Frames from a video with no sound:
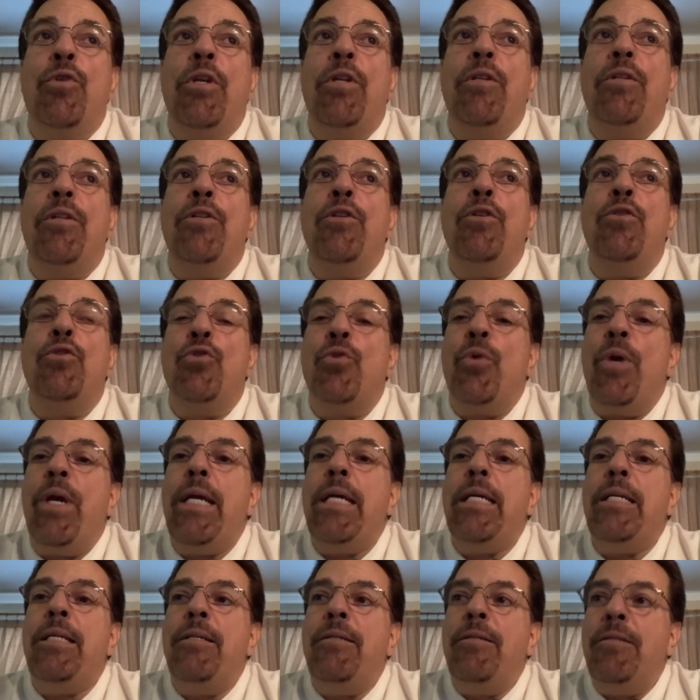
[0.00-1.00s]
You
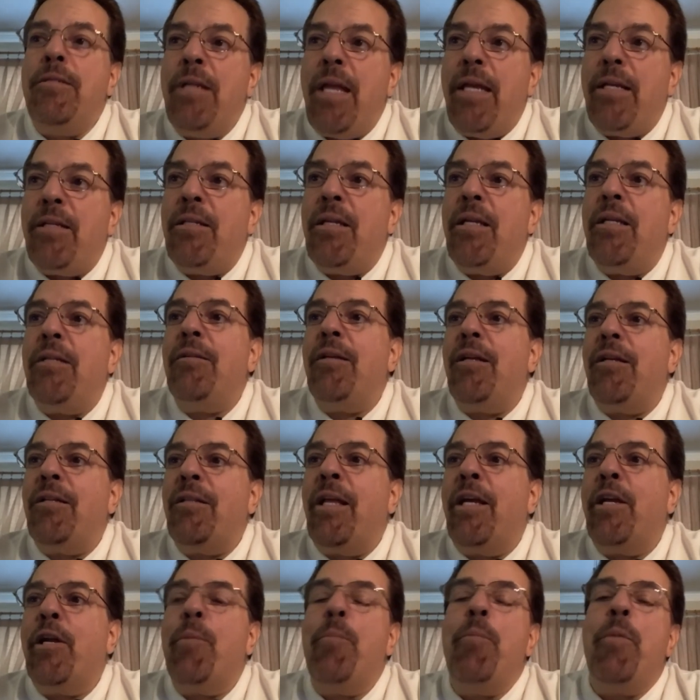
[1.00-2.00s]
train uh,
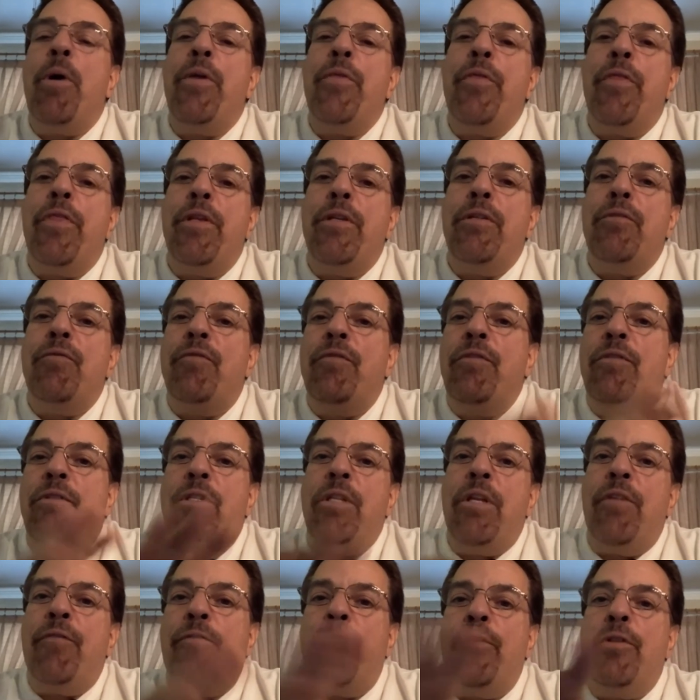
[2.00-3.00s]
like a month in
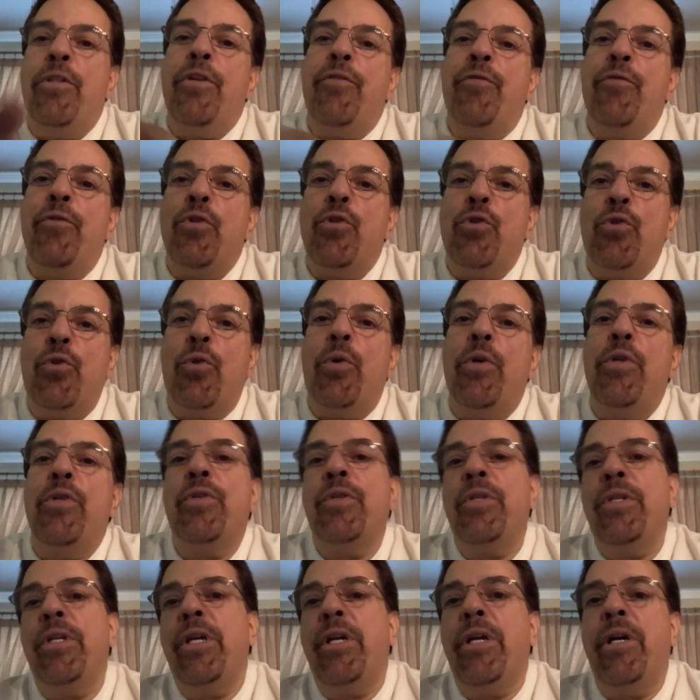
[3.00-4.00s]
for different
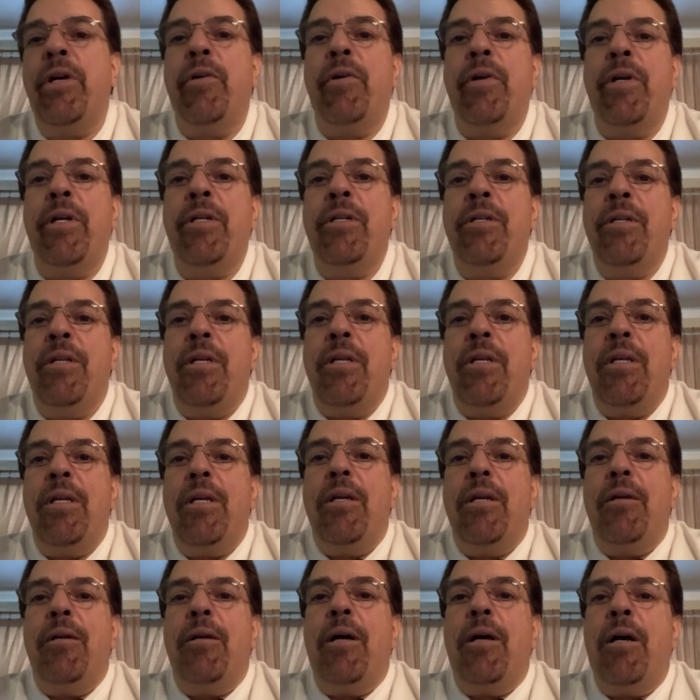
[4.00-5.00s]
stores in the area,
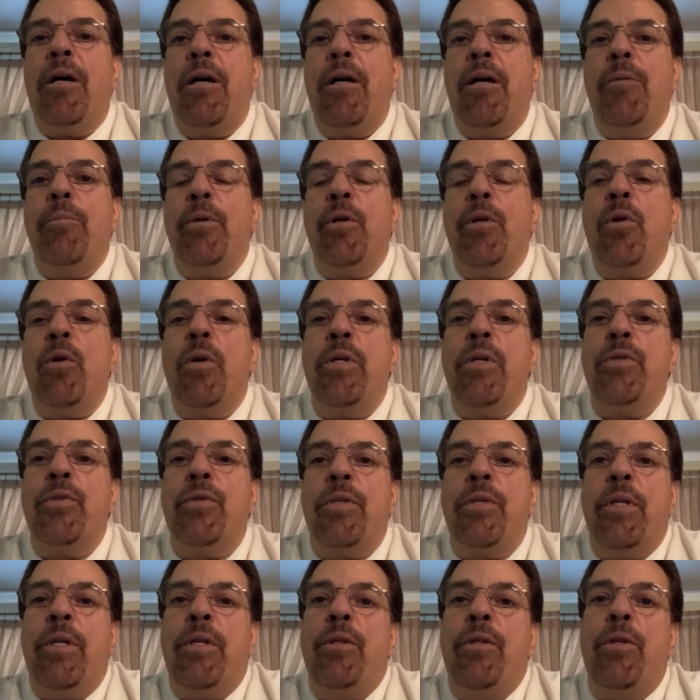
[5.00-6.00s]
uh,
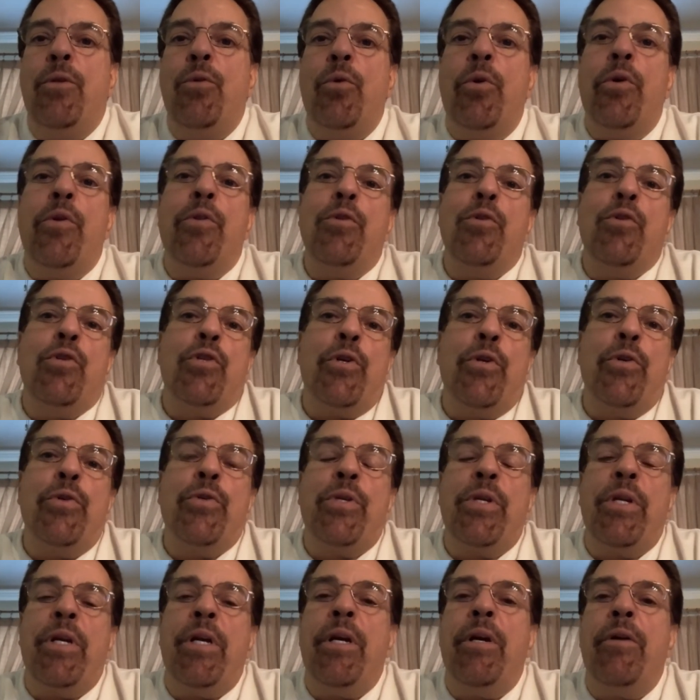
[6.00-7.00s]
because in the northern
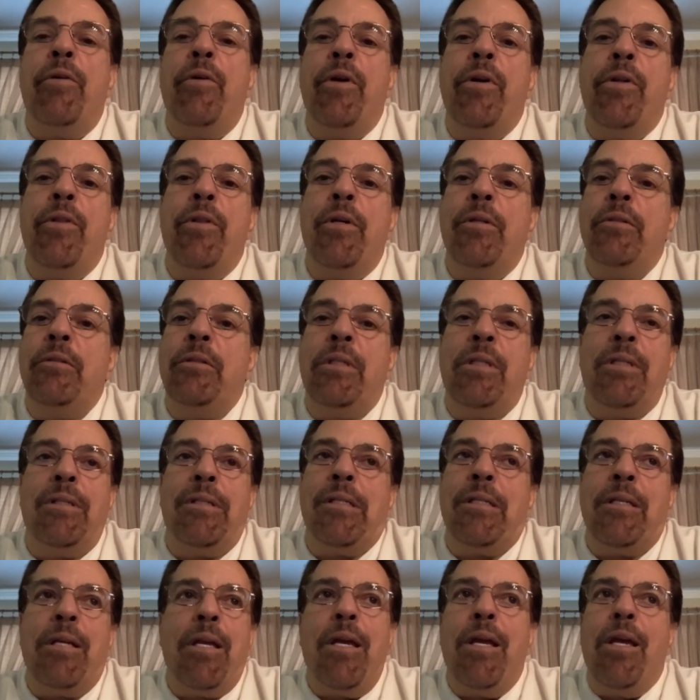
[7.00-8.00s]
Jersey area, that
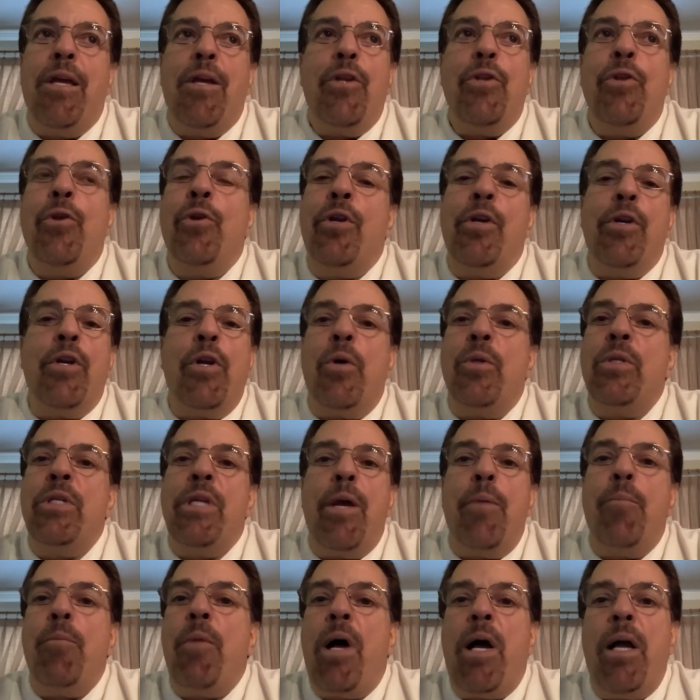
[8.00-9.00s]
you can go
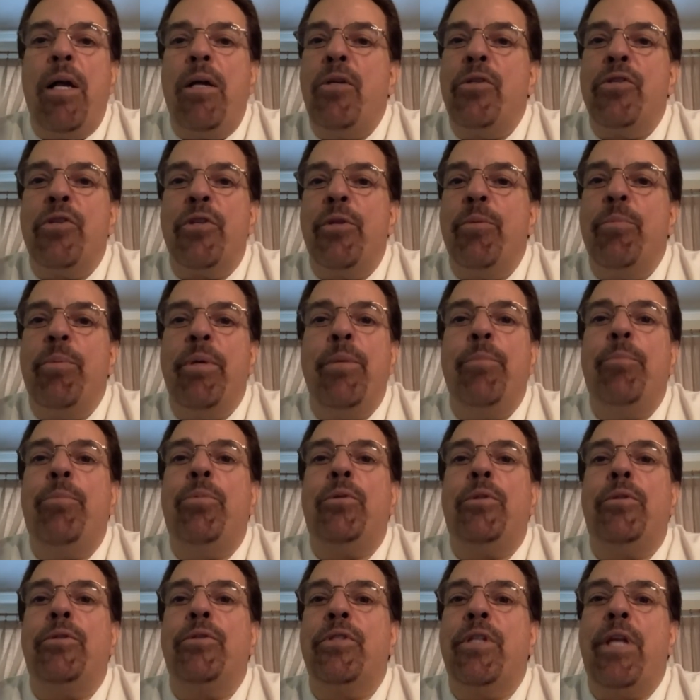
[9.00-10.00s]
ten miles and the
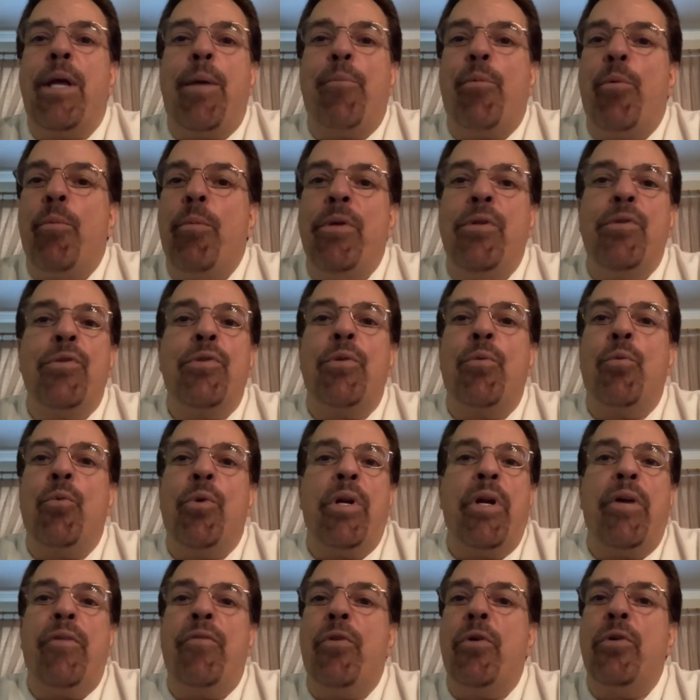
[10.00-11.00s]
people's temperaments and
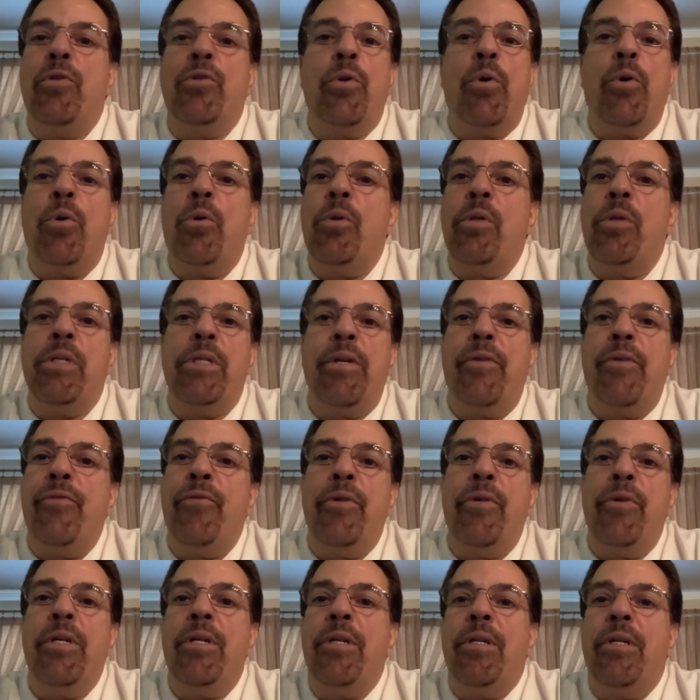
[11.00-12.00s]
whatever are totally
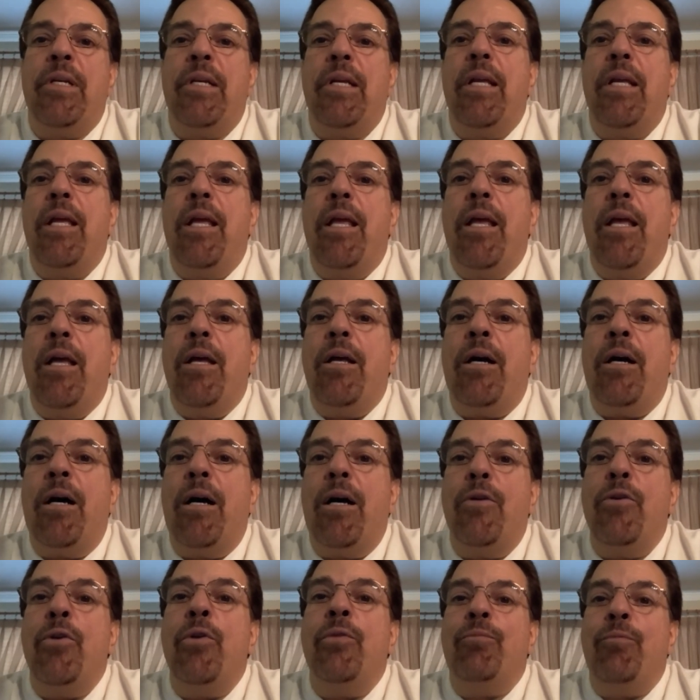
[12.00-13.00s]
different.
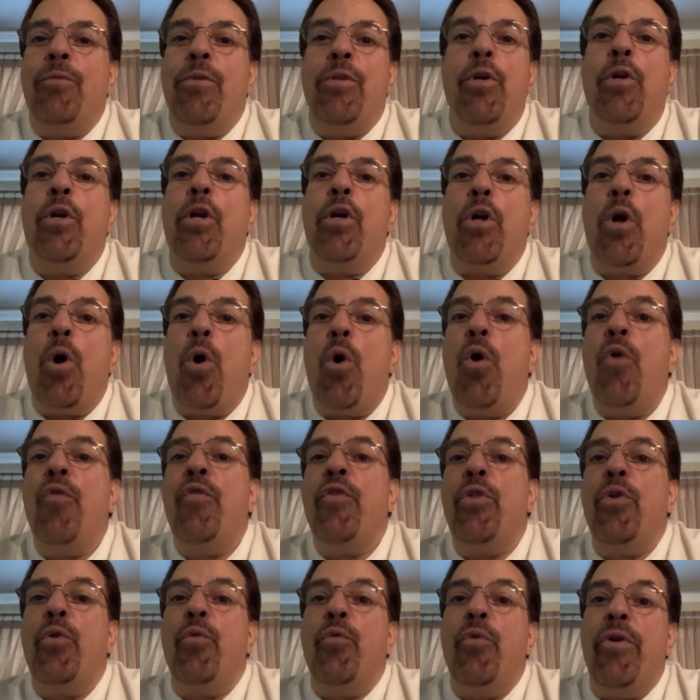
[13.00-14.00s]
Uh, You you can go
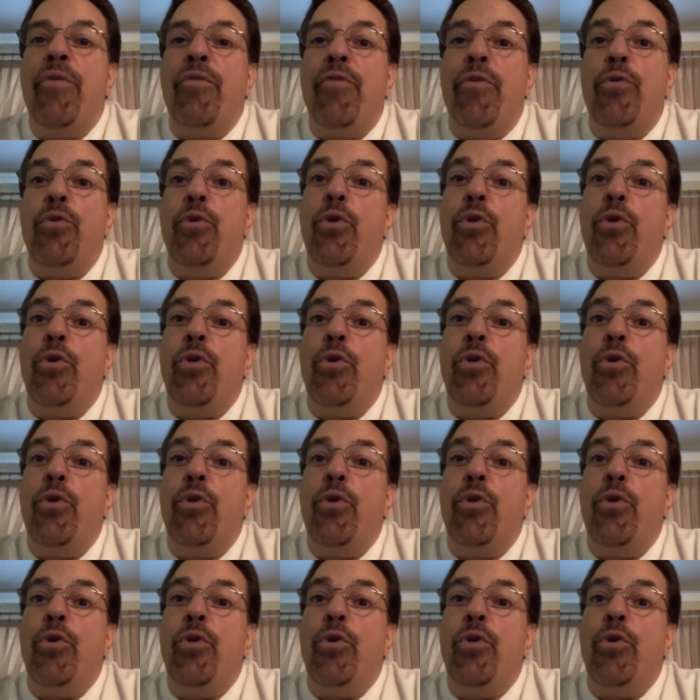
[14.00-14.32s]
over the river.